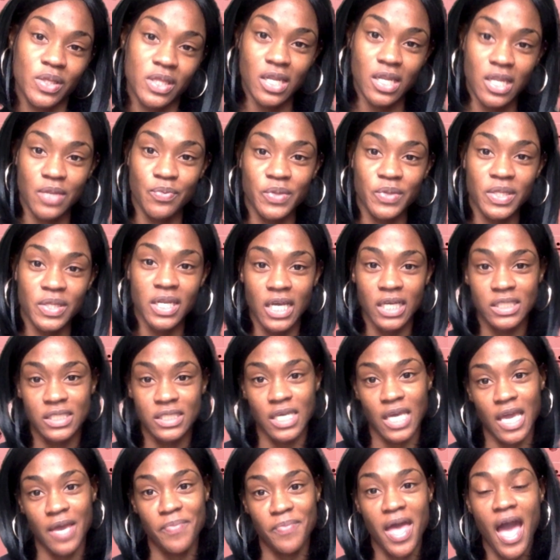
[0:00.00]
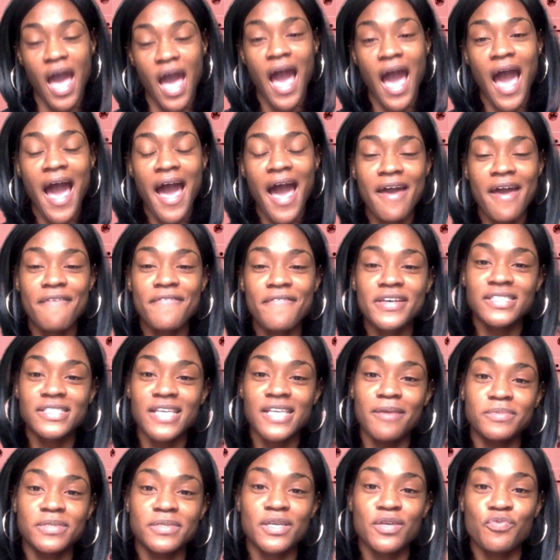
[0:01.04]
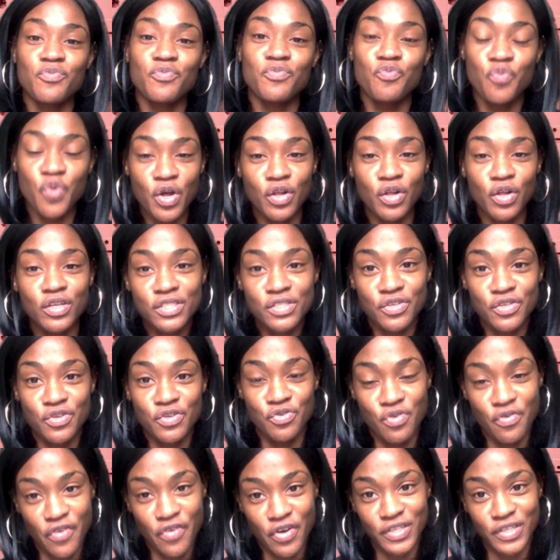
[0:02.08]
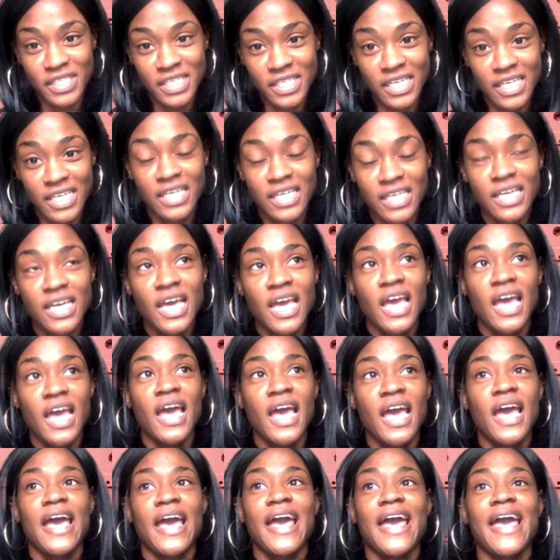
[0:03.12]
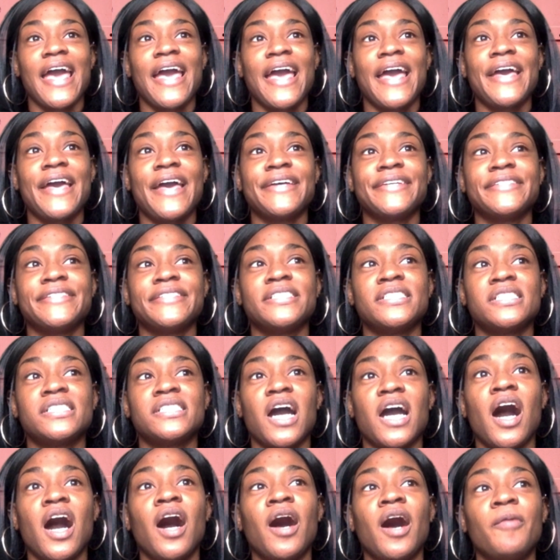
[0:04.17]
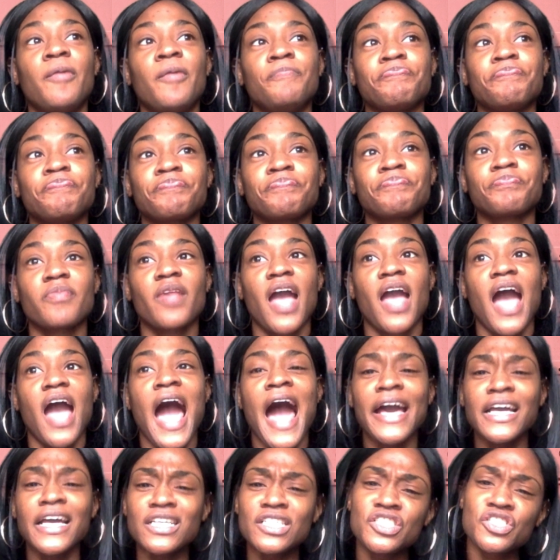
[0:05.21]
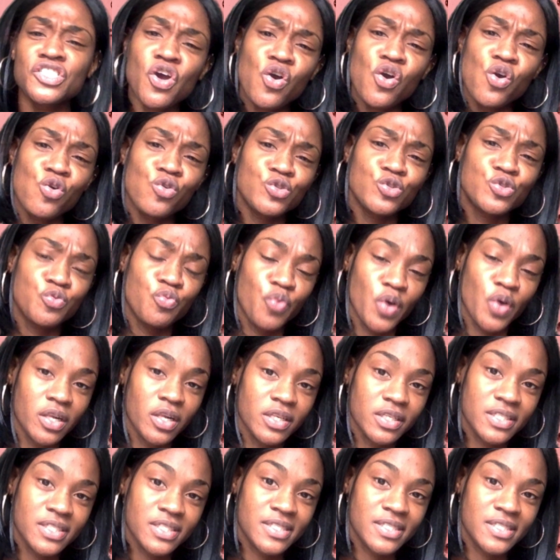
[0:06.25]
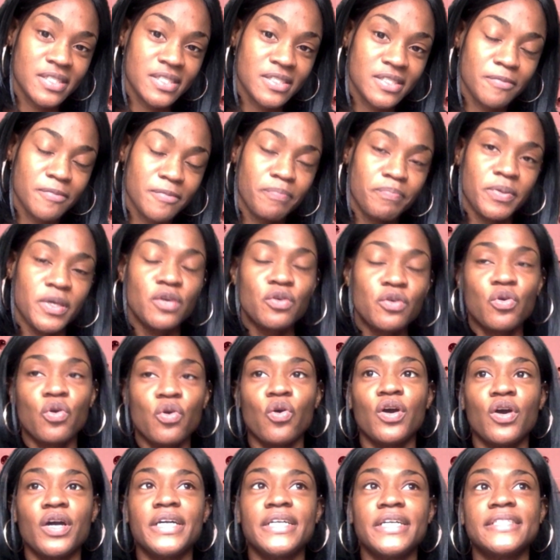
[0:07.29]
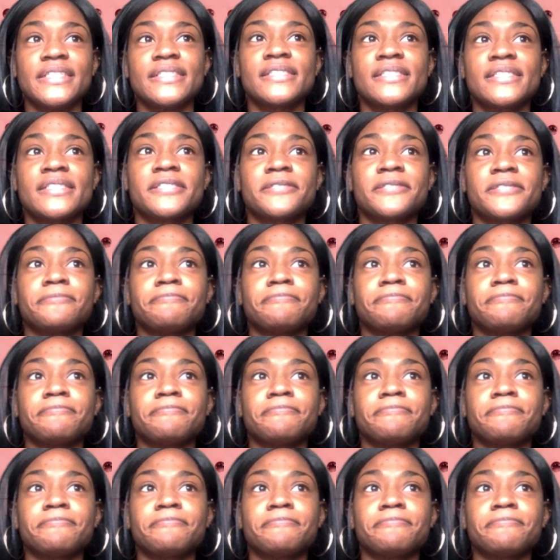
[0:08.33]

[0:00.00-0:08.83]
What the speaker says: the next date. I've accepted Wilkes University, and I chose Wilkes because